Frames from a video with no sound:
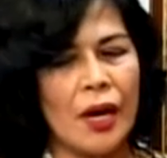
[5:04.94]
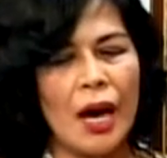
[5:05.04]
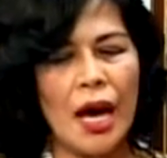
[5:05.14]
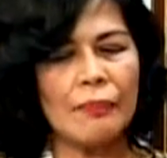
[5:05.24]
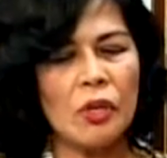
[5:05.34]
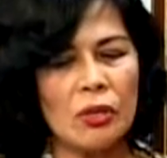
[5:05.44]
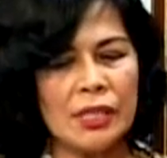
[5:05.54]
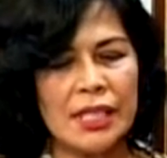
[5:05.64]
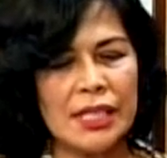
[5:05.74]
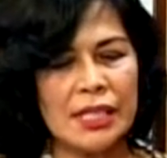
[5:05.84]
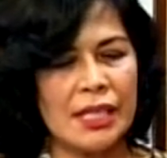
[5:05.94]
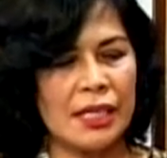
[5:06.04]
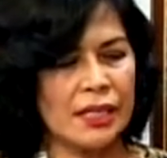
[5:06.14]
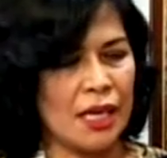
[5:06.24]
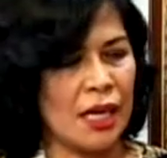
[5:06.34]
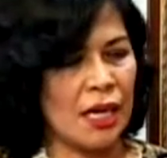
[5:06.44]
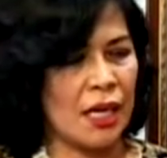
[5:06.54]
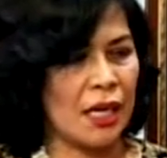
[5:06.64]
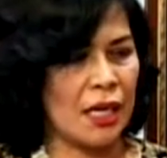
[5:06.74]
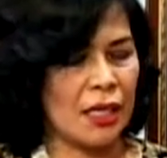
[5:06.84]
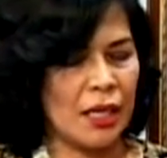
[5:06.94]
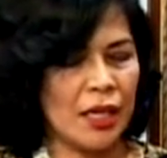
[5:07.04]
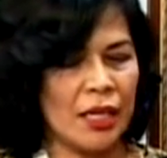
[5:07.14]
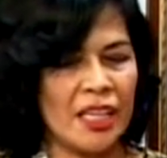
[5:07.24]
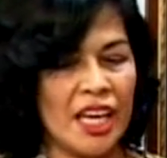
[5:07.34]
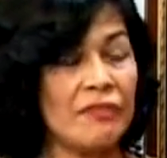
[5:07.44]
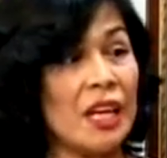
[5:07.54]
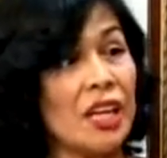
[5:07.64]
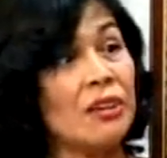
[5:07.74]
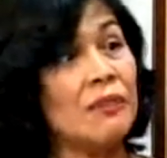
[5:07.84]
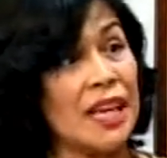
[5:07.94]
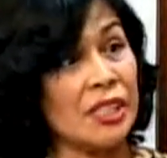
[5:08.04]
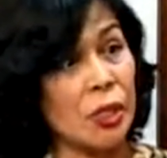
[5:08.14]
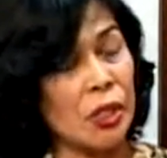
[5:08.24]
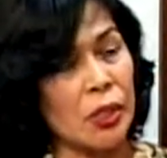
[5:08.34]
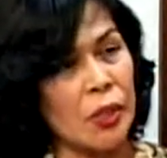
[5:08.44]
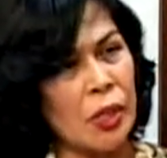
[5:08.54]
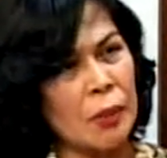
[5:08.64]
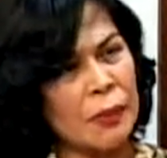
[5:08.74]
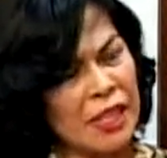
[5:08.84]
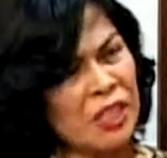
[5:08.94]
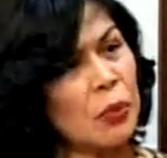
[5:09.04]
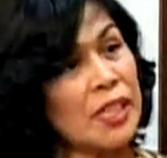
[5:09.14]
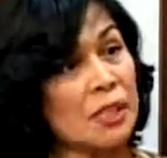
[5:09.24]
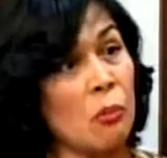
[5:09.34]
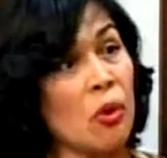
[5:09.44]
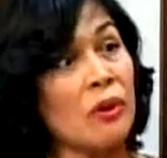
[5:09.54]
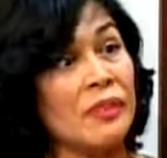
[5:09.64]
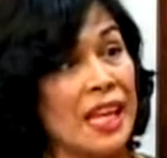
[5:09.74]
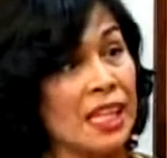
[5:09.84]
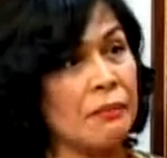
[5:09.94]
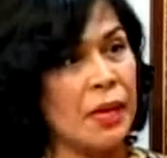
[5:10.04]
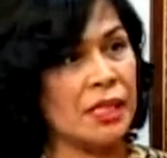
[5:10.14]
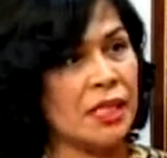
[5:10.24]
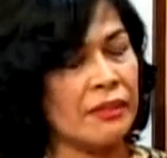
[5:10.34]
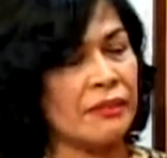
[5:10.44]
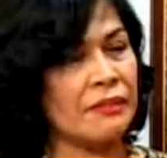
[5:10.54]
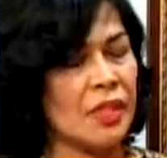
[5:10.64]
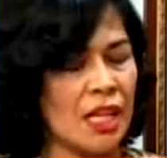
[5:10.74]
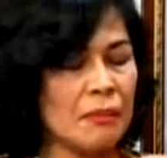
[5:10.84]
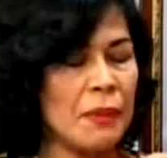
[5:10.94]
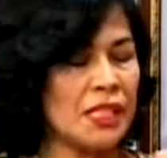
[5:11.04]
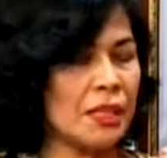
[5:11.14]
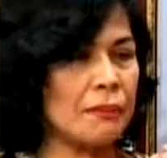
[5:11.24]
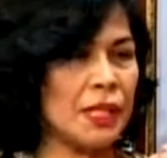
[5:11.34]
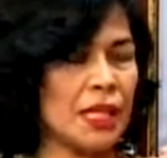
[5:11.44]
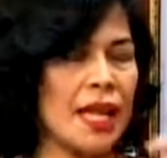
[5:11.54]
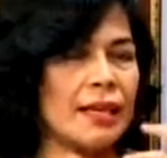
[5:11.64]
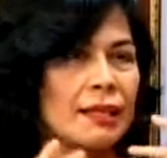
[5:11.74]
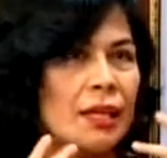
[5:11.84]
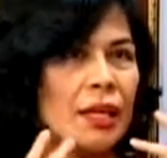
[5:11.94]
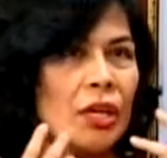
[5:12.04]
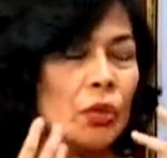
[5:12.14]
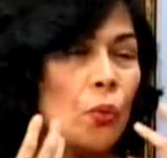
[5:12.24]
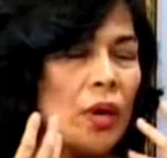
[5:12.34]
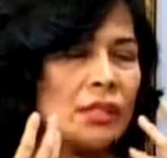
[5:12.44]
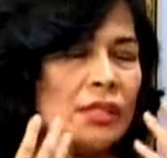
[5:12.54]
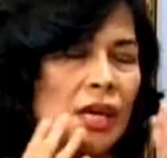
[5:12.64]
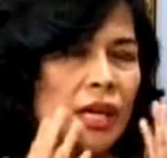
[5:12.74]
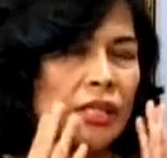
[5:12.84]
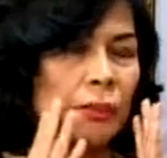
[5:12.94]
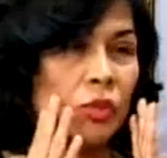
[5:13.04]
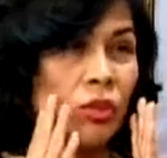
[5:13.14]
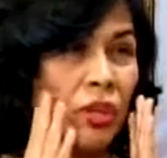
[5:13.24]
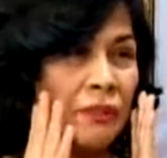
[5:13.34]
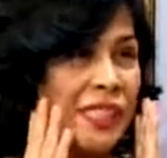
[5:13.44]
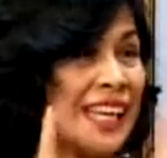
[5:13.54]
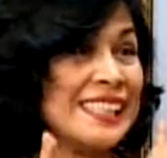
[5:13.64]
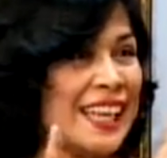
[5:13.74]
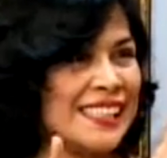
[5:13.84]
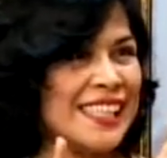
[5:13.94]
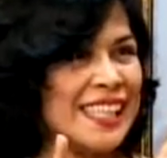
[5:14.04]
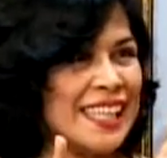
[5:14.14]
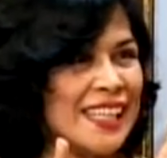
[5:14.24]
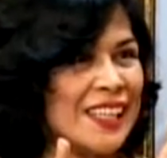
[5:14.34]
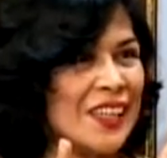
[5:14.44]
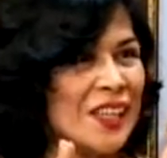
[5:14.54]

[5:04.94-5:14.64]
I've noticed that they have a lot of laser. but this one is more of non-invasive. Non-invasive meaning like you want some sort of skin tightening,